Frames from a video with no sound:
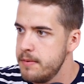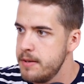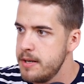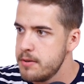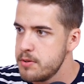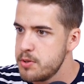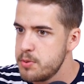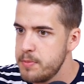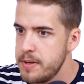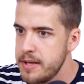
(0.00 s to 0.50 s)

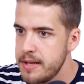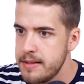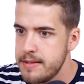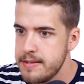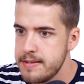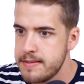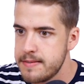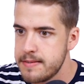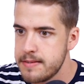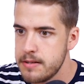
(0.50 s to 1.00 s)
Now to make
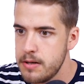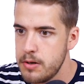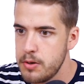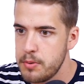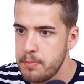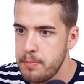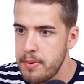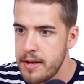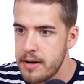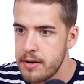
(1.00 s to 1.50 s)
this
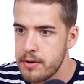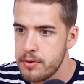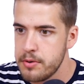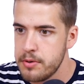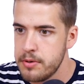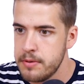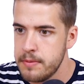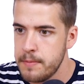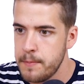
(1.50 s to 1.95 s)
look better,